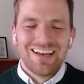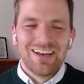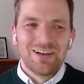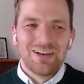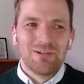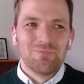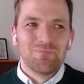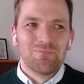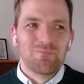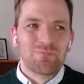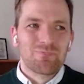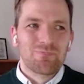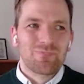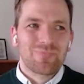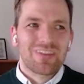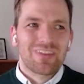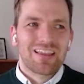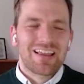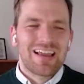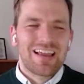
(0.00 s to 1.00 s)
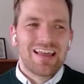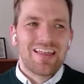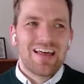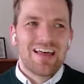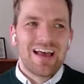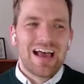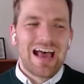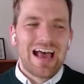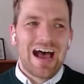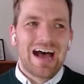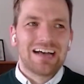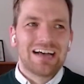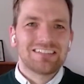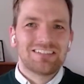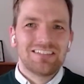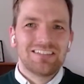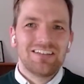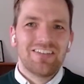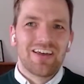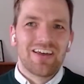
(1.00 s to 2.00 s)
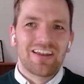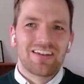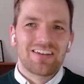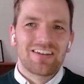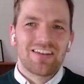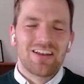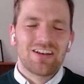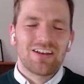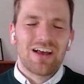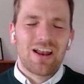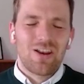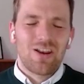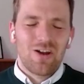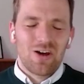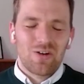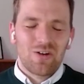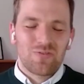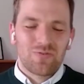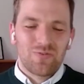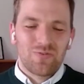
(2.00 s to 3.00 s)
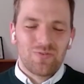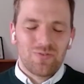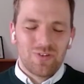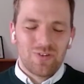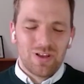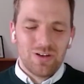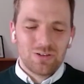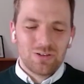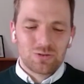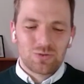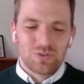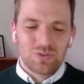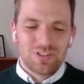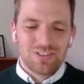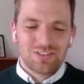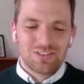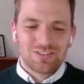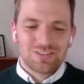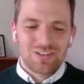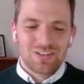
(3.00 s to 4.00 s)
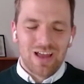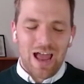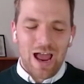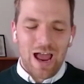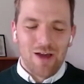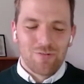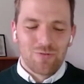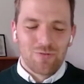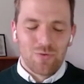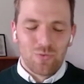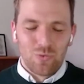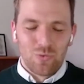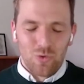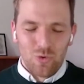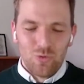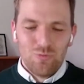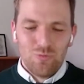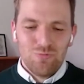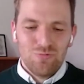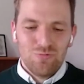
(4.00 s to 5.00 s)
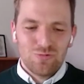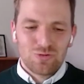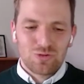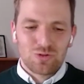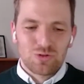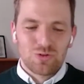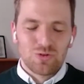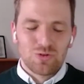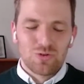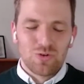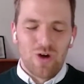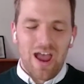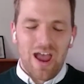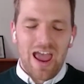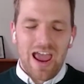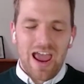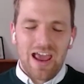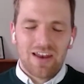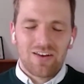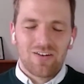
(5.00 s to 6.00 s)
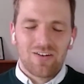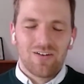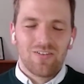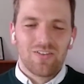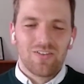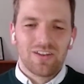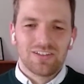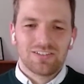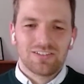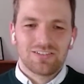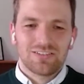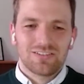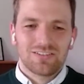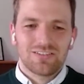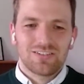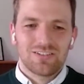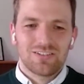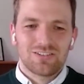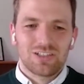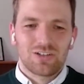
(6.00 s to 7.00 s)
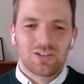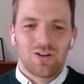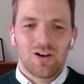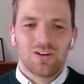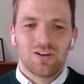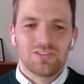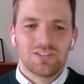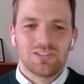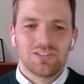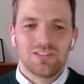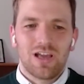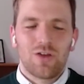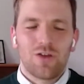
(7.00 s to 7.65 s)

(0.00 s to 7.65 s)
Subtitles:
I see that a lot of industries have the room to add all this technology,